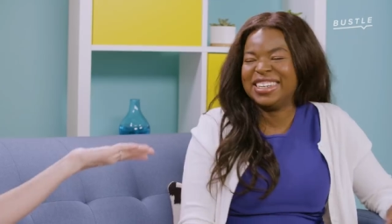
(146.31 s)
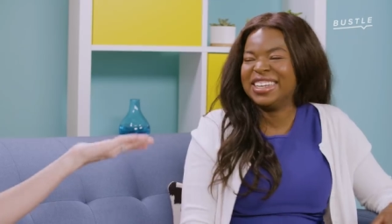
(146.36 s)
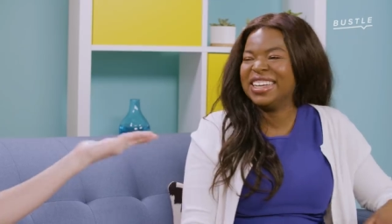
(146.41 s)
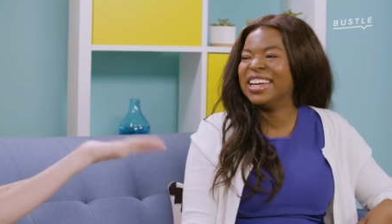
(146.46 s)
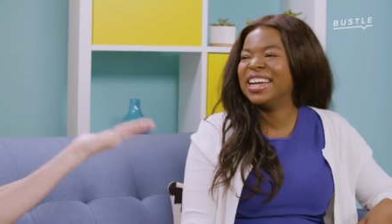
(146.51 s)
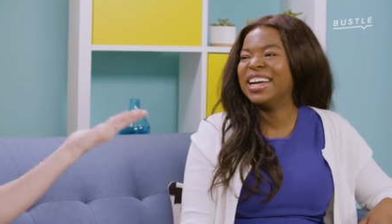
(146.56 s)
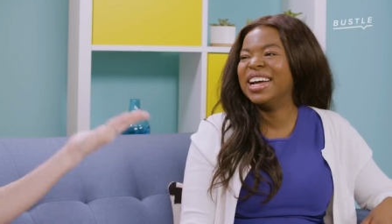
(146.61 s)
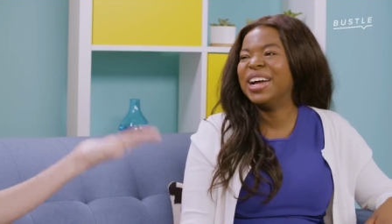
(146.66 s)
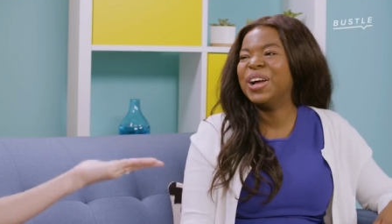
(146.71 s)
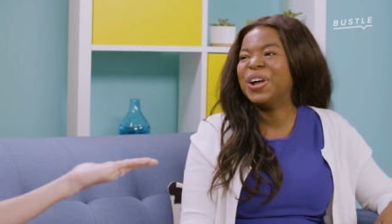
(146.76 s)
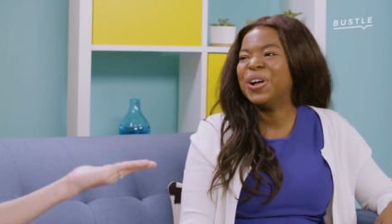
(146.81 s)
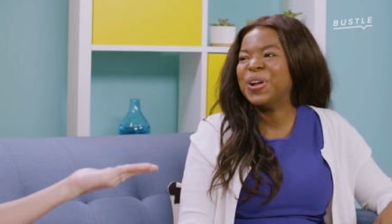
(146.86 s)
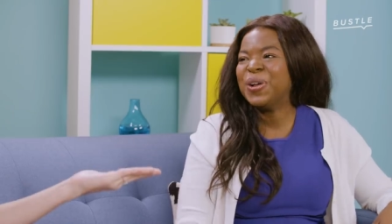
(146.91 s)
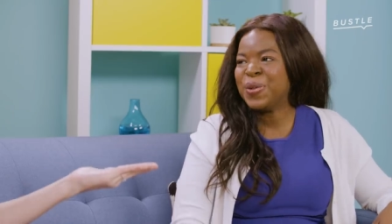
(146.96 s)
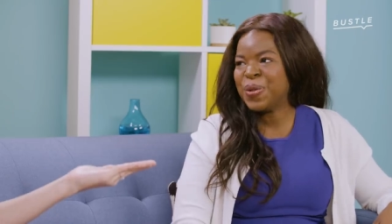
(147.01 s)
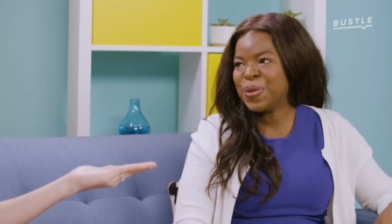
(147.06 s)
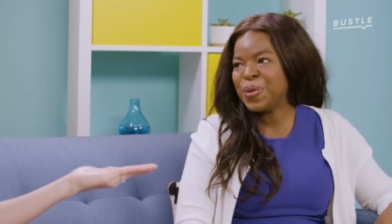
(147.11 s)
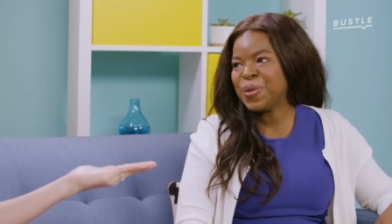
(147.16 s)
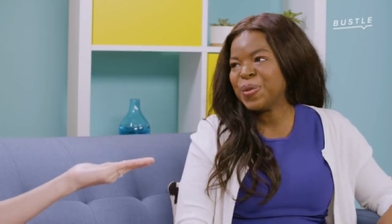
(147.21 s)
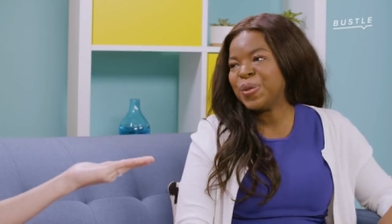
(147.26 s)
But that's also
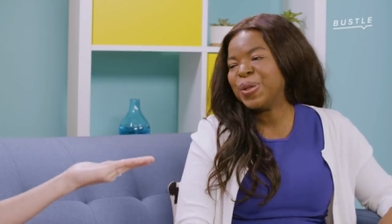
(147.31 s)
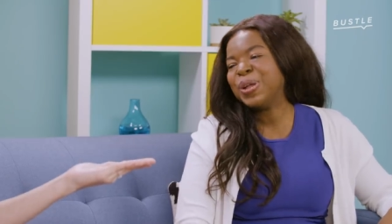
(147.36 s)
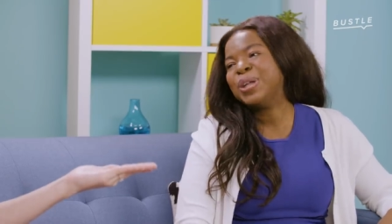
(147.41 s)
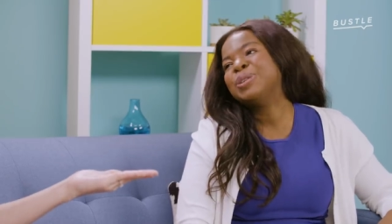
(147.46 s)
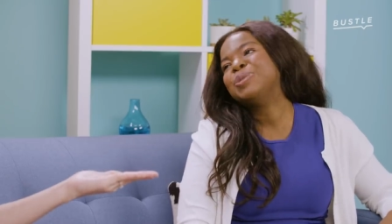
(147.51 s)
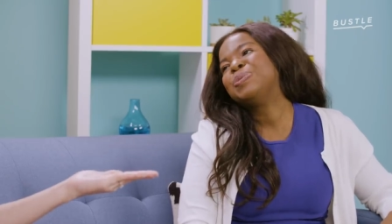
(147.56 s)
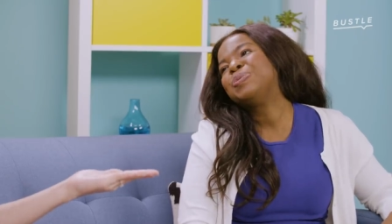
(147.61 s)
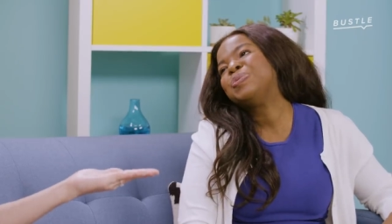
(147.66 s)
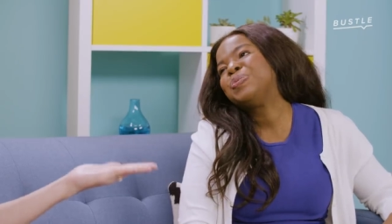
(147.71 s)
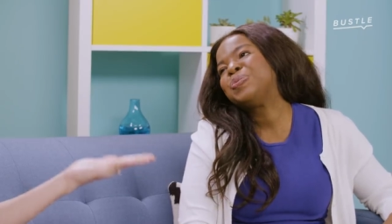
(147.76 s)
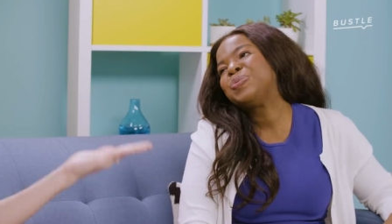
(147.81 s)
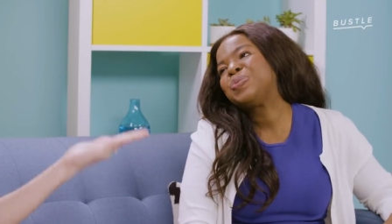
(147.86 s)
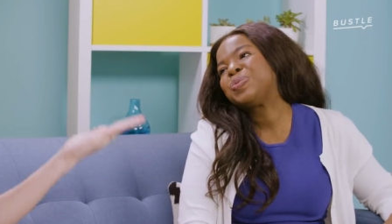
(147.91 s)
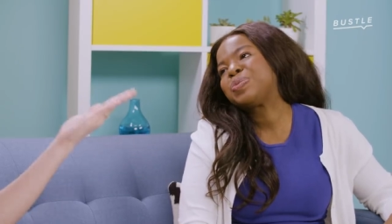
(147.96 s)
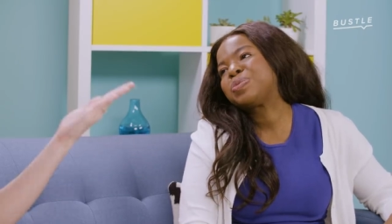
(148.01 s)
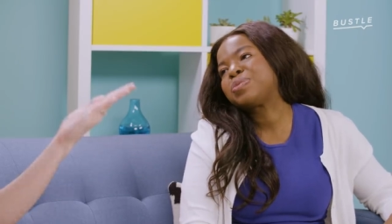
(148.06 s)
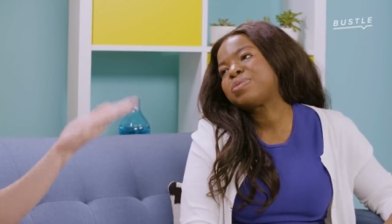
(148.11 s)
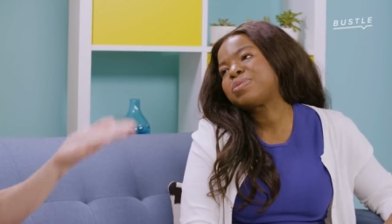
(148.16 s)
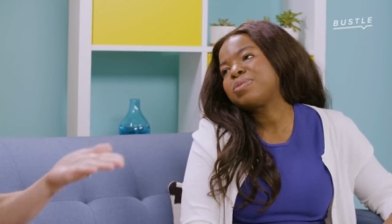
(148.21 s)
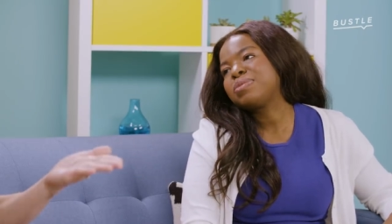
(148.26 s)
why like
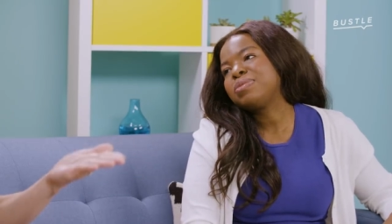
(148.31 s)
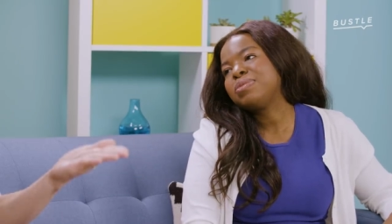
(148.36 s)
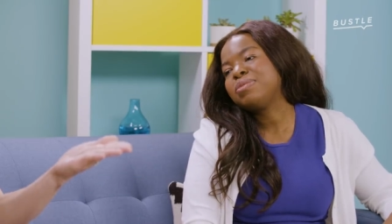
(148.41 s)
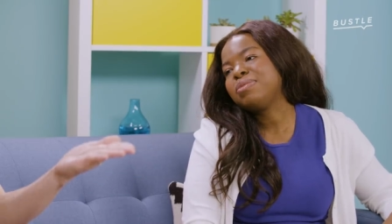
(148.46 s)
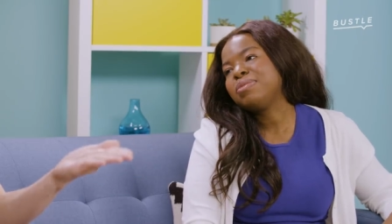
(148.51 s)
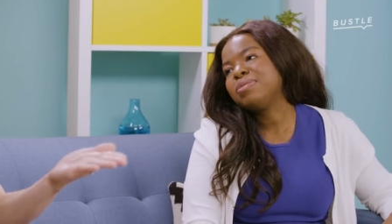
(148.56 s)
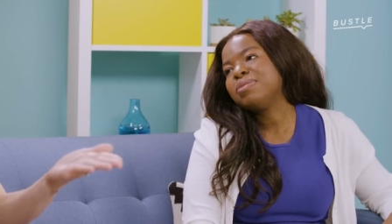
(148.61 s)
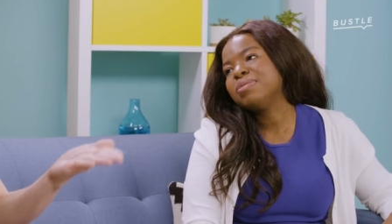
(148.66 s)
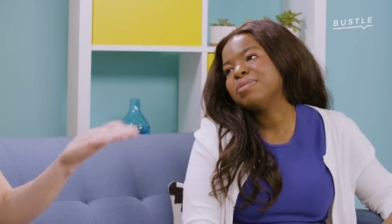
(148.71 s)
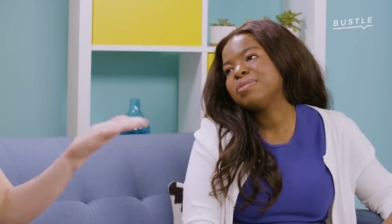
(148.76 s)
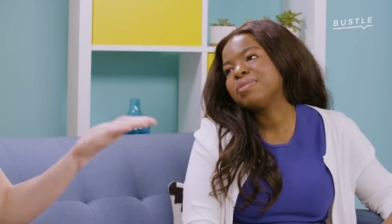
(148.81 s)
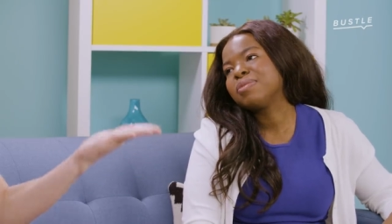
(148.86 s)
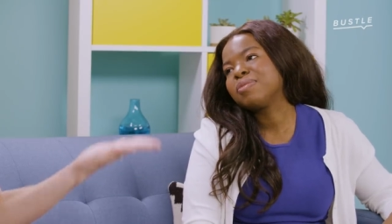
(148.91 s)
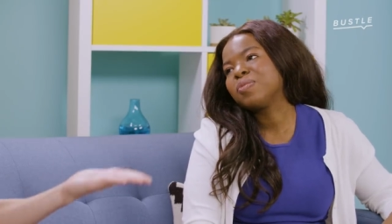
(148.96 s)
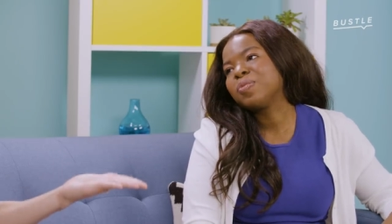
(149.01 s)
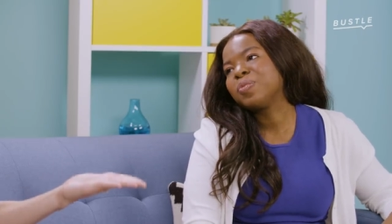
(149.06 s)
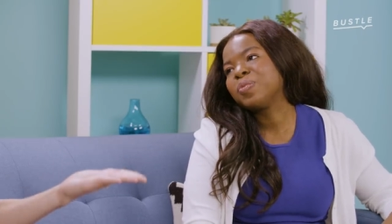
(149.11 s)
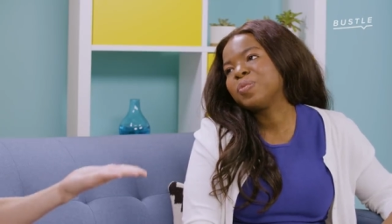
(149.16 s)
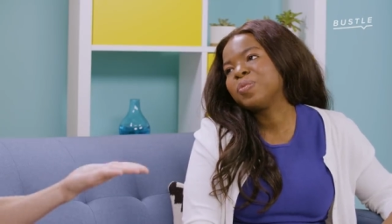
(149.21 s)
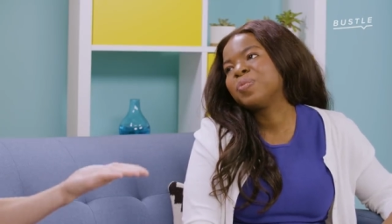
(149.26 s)
The Office is so
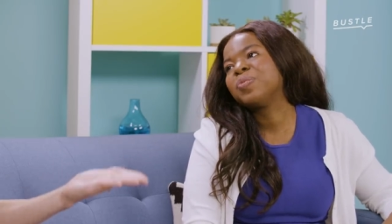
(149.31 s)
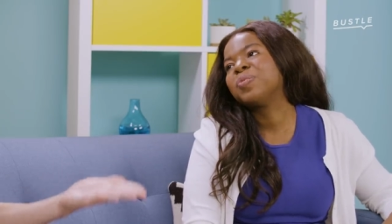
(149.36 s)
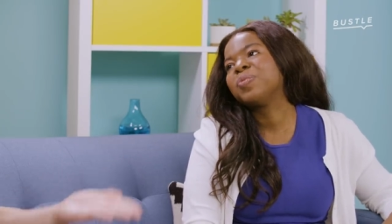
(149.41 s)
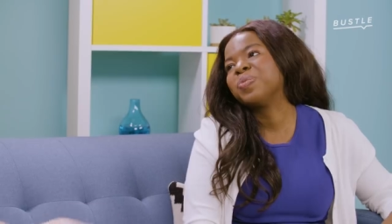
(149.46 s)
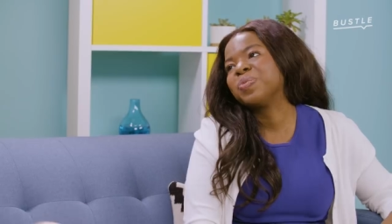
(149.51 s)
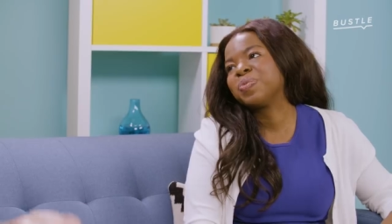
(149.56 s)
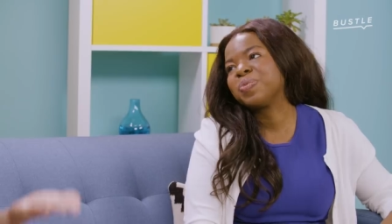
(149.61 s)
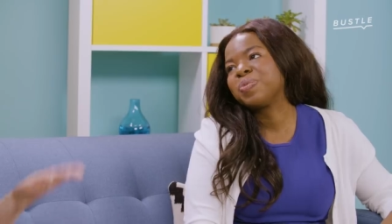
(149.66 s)
relatable. Mm -hmm. Like the mm-hmm.